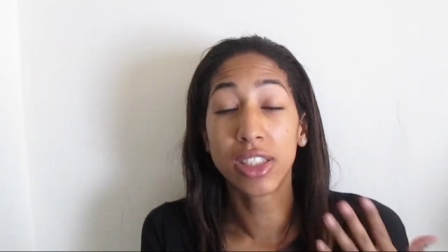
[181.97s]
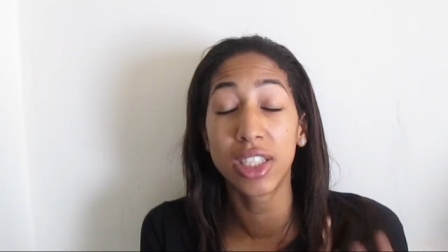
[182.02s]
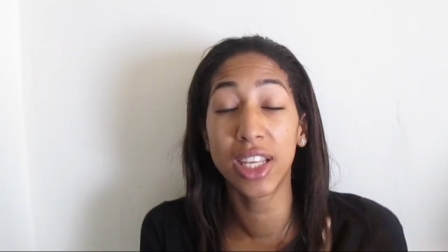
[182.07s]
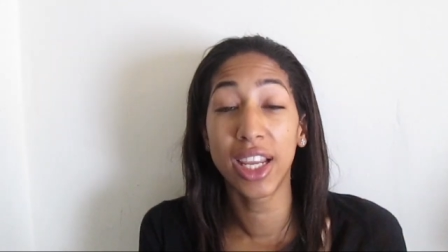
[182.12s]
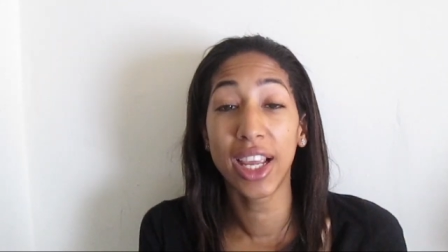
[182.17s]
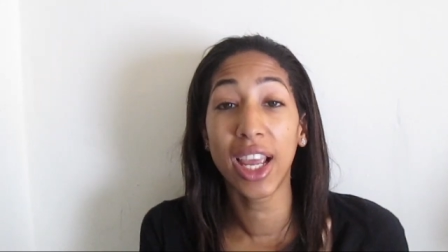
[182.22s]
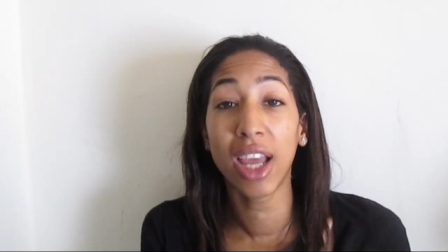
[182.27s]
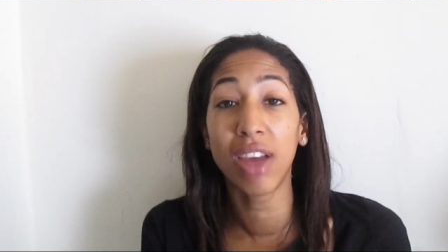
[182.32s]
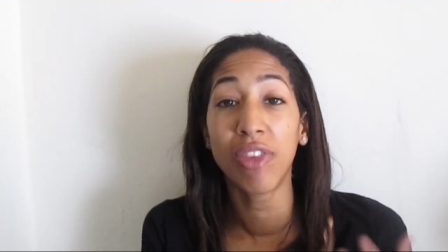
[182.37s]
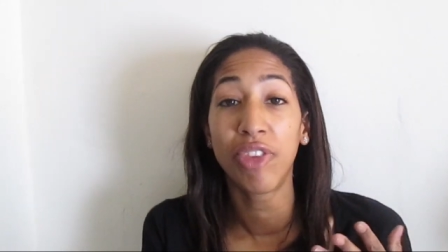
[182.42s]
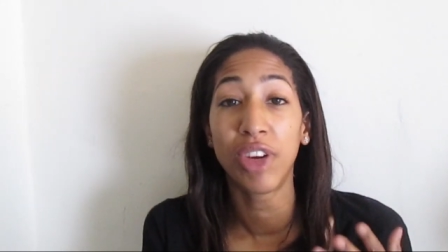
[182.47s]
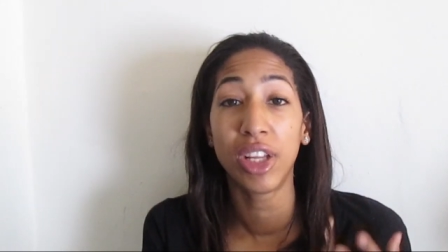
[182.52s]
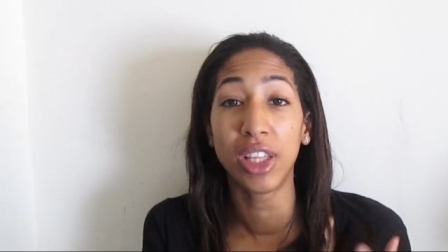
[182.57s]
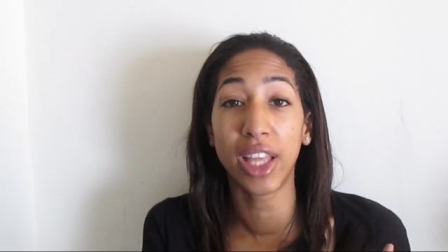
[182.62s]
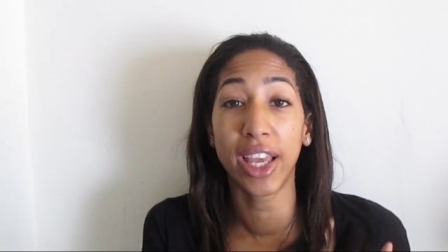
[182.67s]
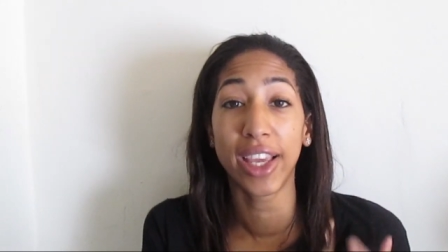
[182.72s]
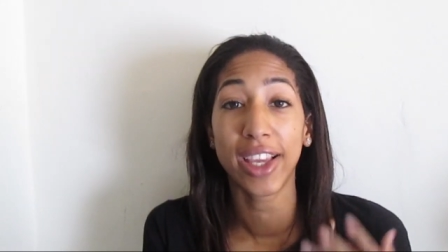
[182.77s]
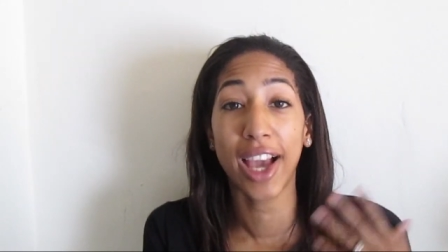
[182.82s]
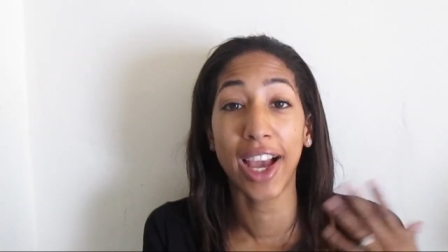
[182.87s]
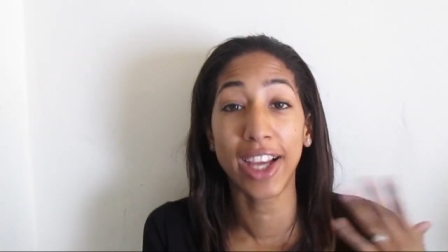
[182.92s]
Today I felt
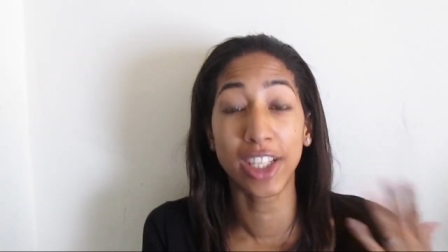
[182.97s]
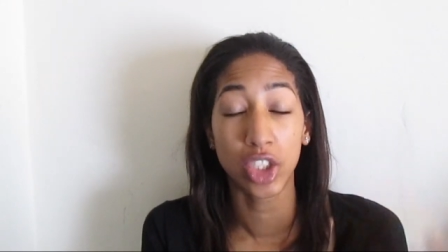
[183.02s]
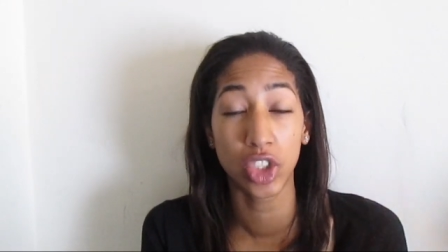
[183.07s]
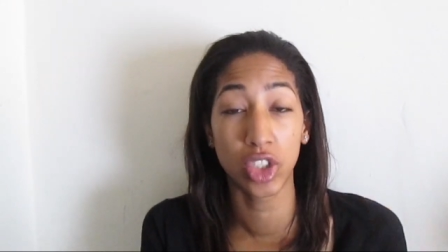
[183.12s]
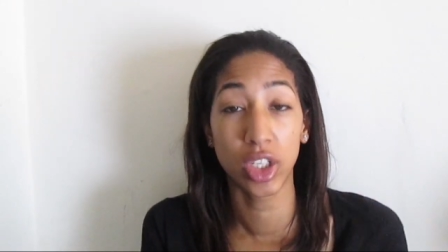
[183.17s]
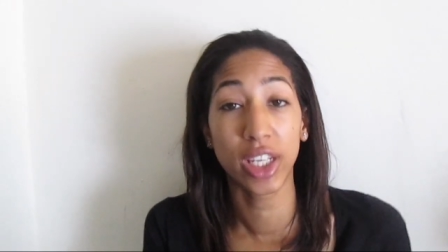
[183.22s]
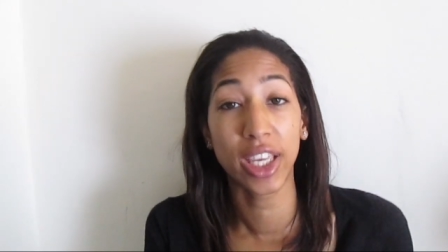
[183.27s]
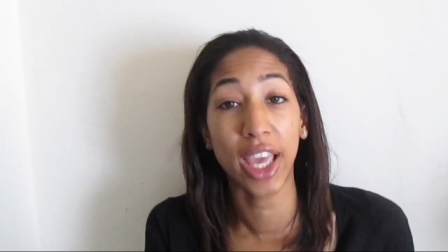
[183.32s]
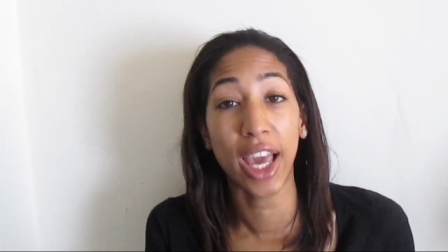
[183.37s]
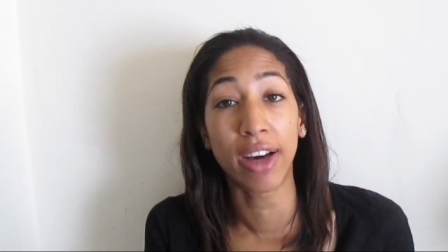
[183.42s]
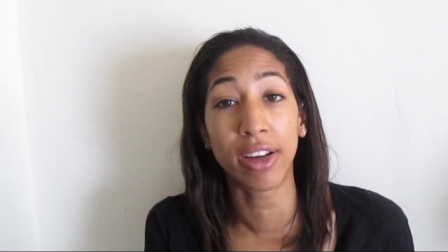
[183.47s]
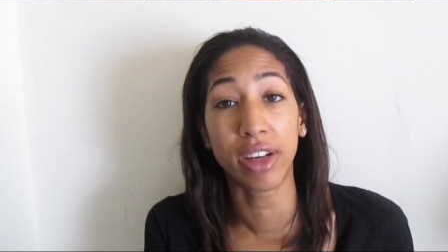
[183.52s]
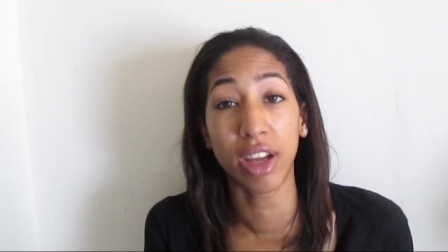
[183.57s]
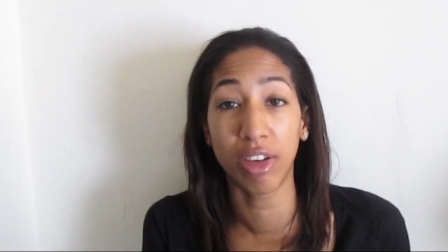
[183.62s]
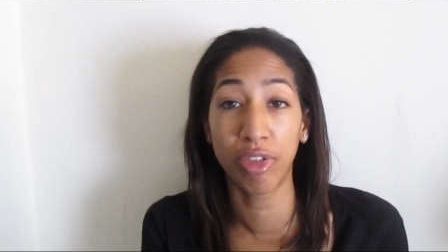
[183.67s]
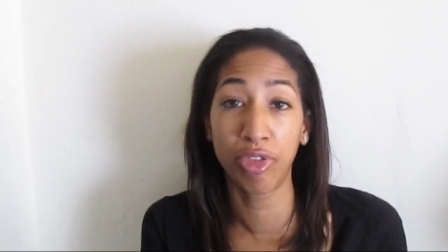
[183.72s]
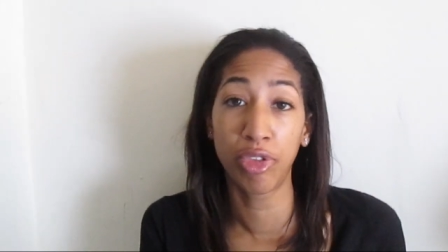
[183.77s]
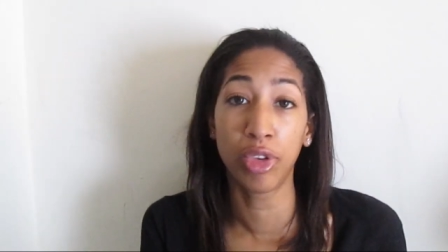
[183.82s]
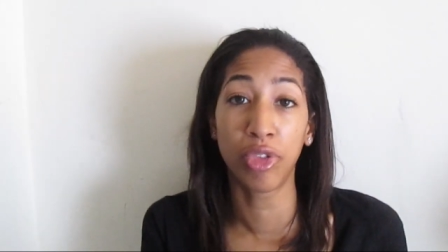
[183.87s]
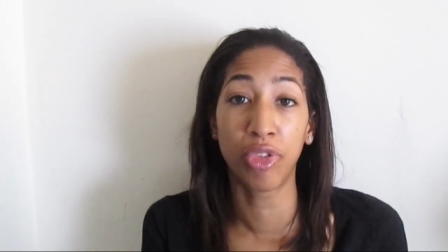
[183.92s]
like I struck out
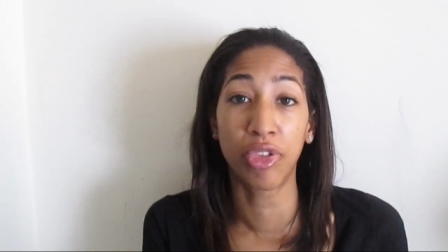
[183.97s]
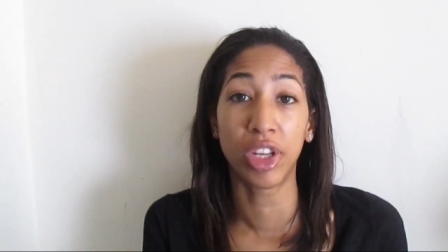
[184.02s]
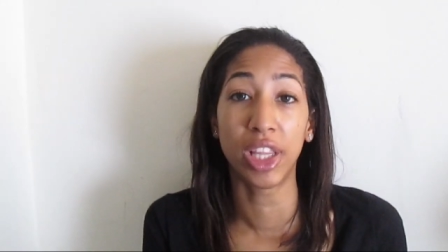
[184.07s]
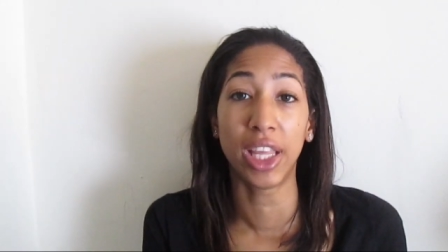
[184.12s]
at Food for